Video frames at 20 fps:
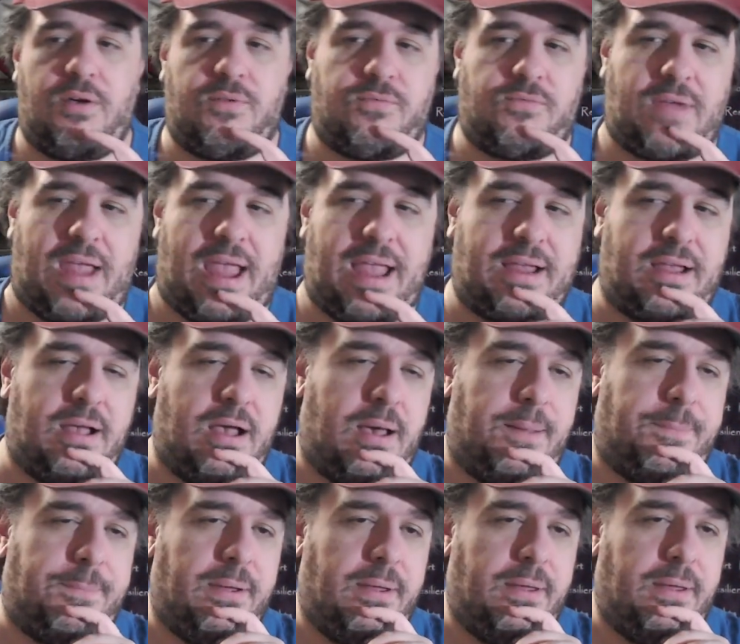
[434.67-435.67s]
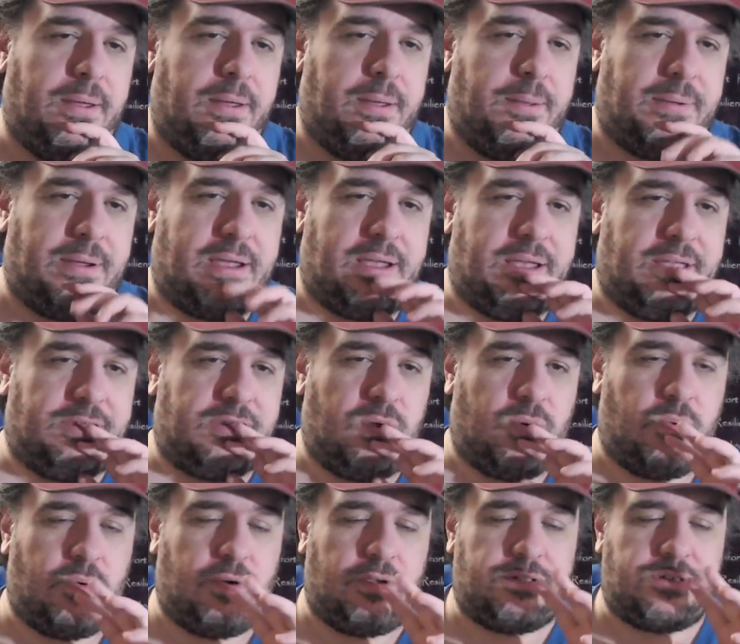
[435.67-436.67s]
rack up, because
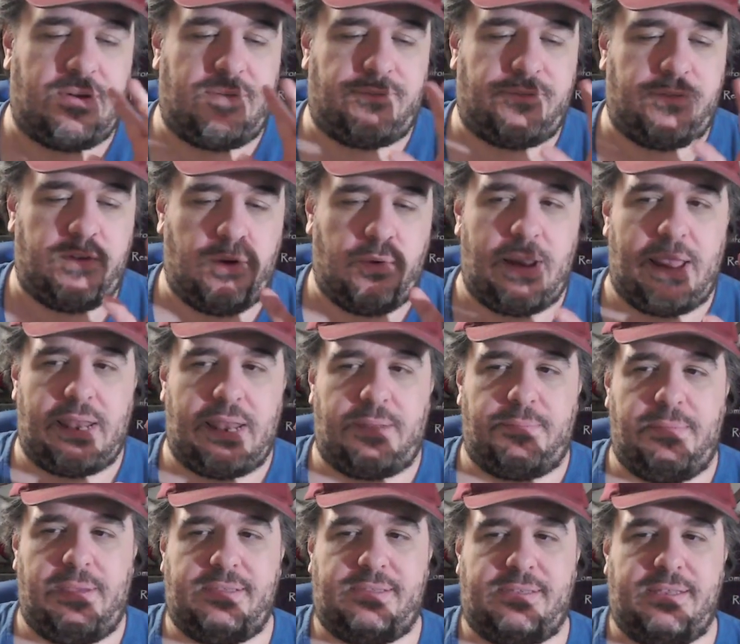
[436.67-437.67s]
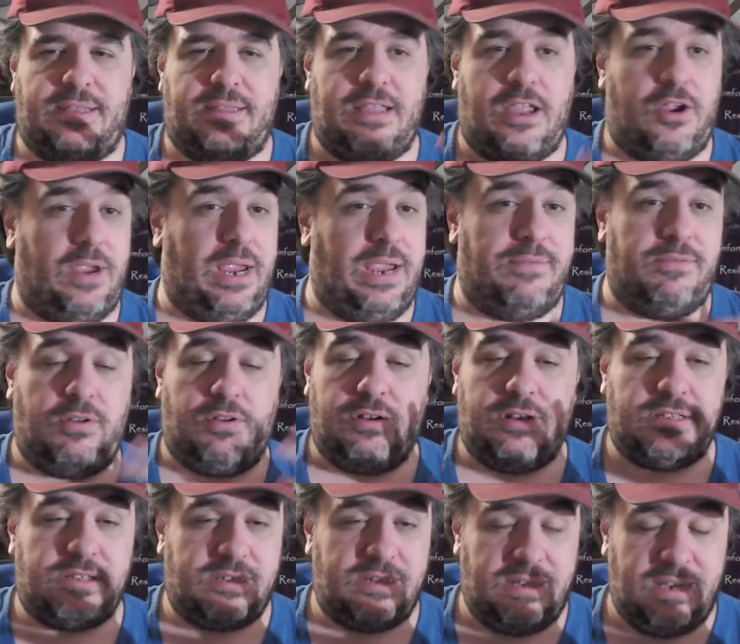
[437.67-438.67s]
there was a few elements in there, even on
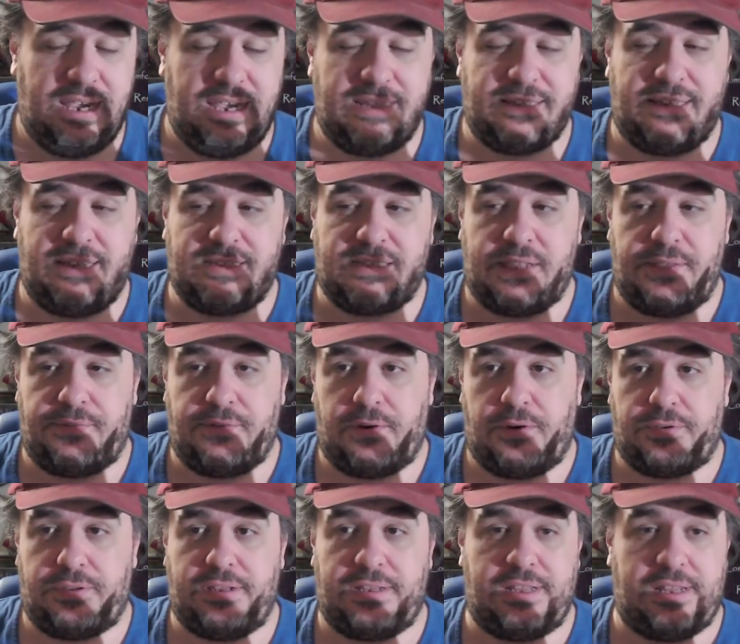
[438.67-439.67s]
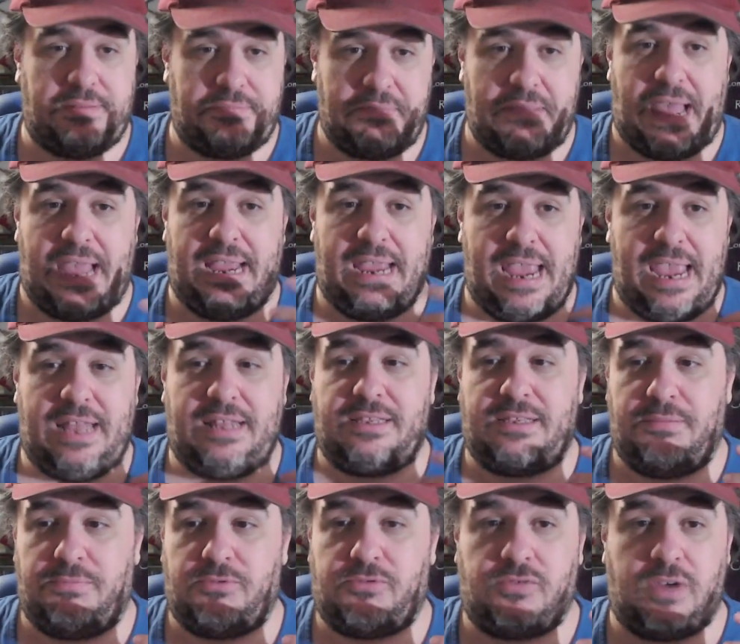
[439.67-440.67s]
this easiest difficulty, that I had
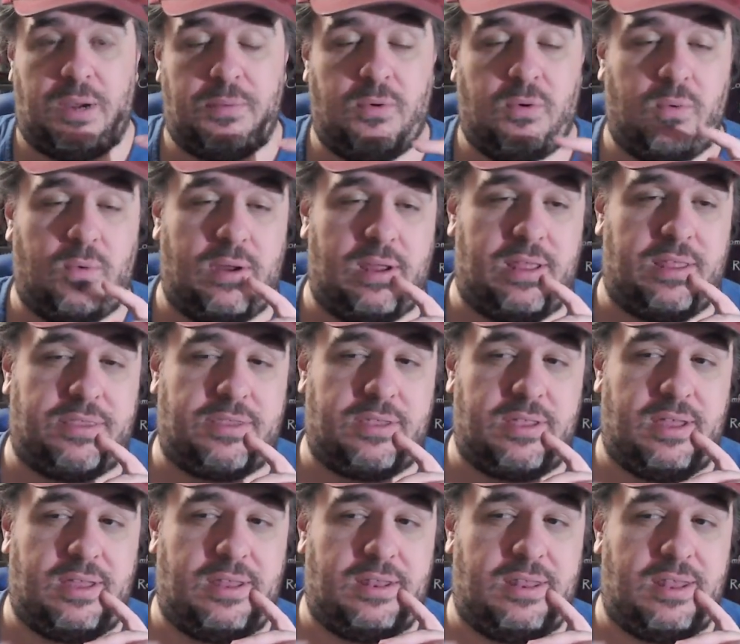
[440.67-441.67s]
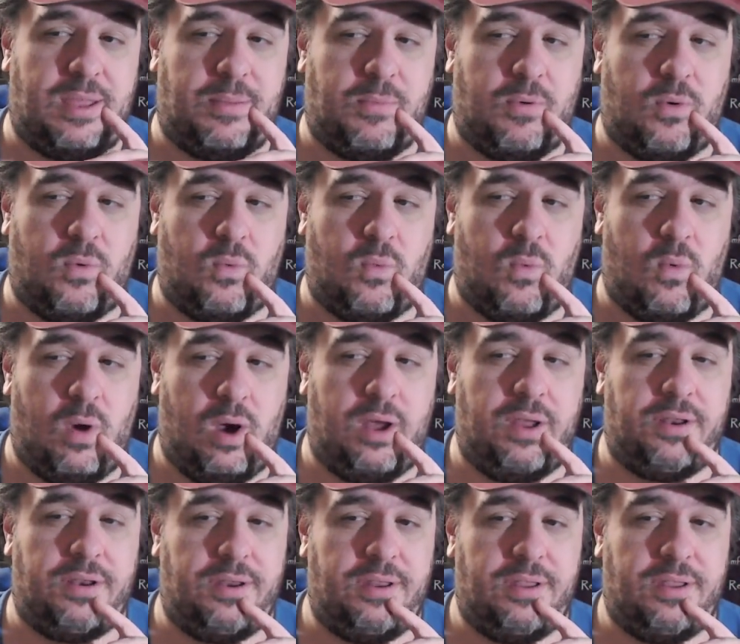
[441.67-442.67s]
some trouble with. Number
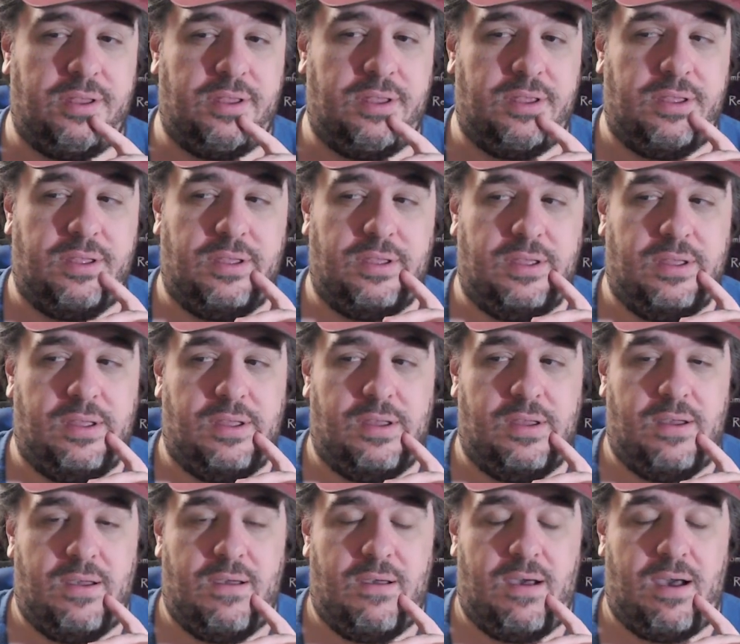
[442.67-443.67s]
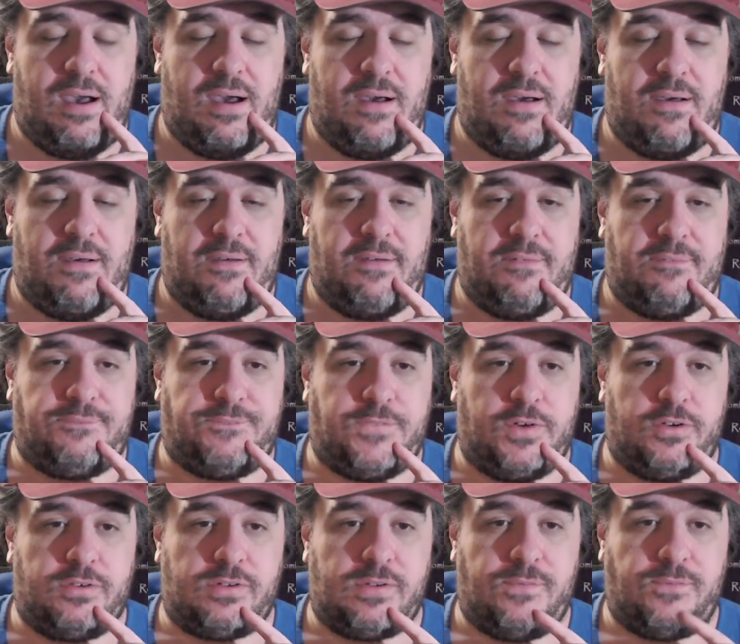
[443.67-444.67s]
one,
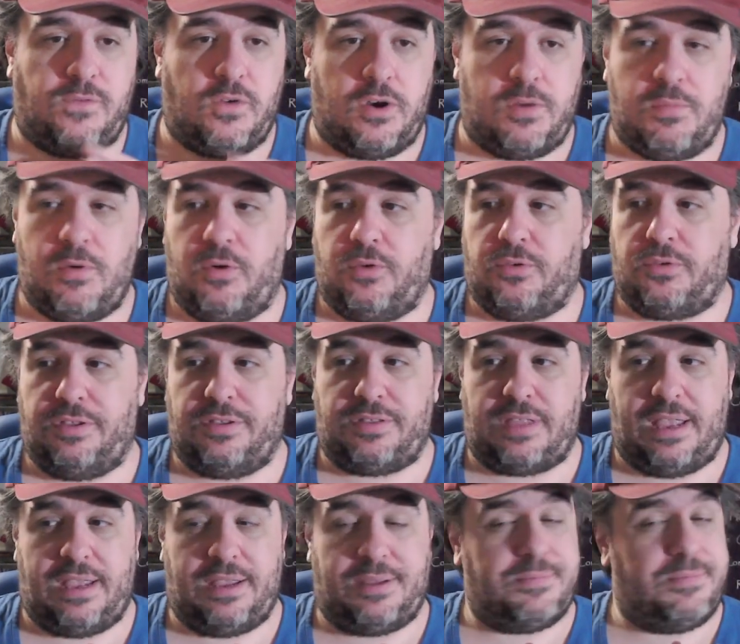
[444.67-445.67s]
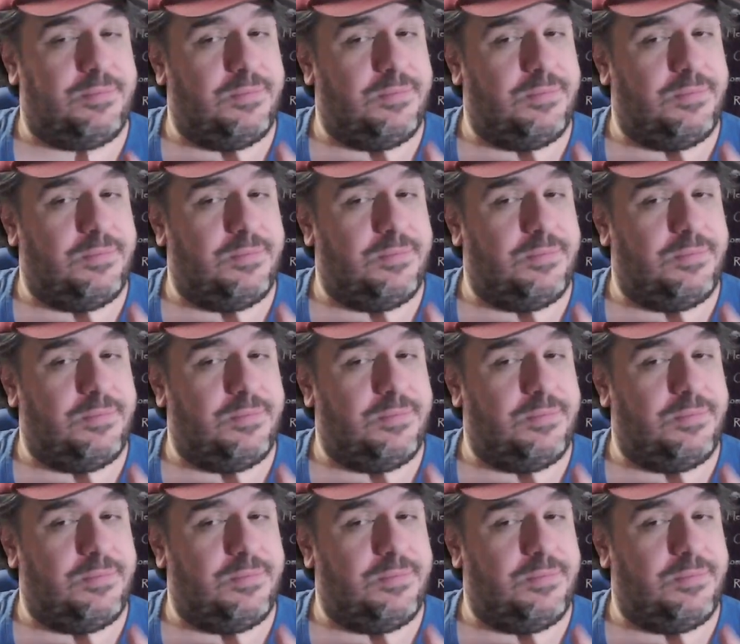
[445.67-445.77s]
first and foremost, is like,